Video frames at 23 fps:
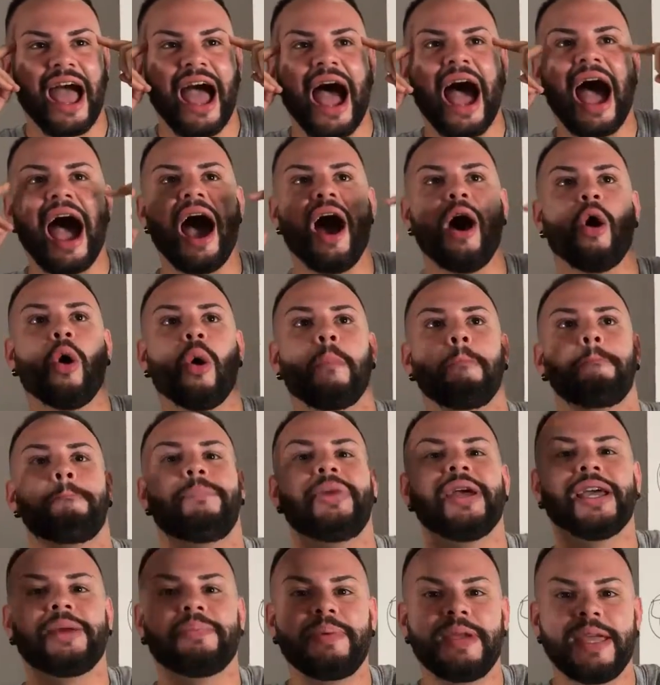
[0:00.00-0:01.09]
how
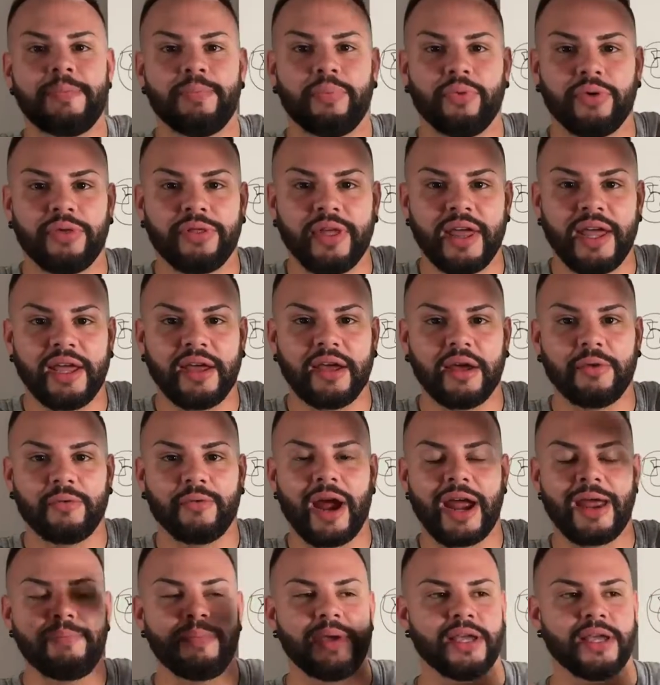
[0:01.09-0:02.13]
big people think, right?